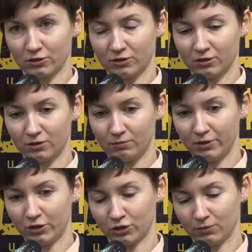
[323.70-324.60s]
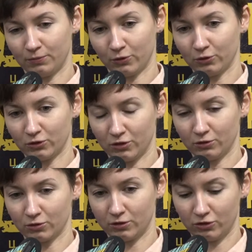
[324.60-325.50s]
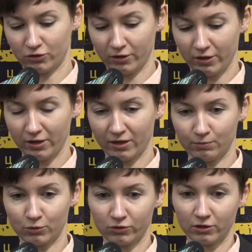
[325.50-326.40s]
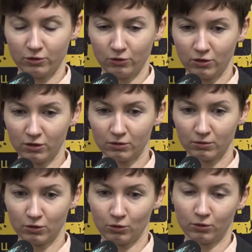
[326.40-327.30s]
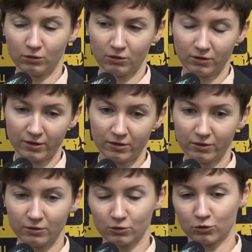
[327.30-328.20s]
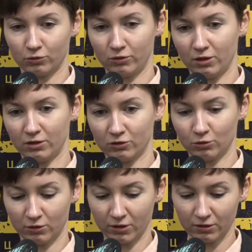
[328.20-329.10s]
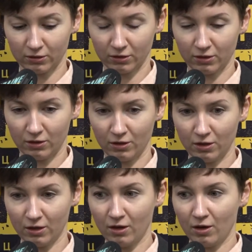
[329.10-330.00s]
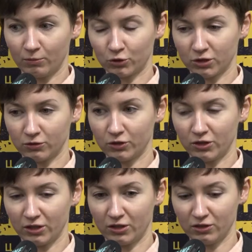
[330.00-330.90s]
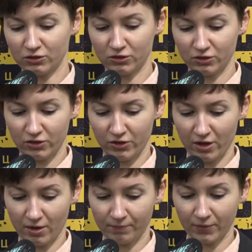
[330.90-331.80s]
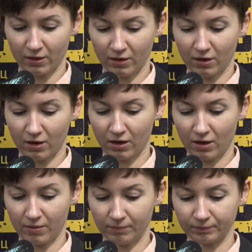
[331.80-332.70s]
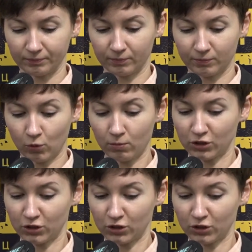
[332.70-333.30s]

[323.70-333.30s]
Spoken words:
So we would kindly ask you to tell us more about this study conducted by UNIDO, goals, results,